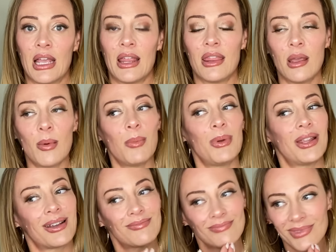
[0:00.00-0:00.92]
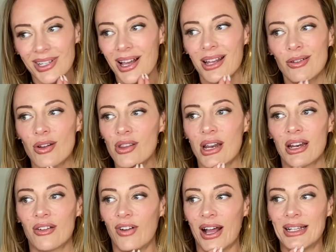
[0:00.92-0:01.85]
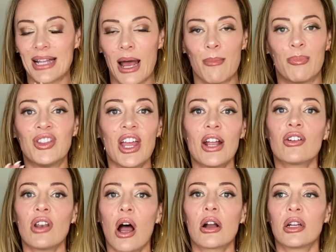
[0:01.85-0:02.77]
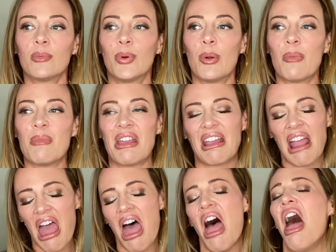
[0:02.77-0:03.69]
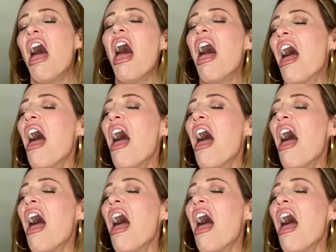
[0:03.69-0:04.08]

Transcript: They might be like, I don't know that I'd advise that, but they are not going to pull up and be like, ah,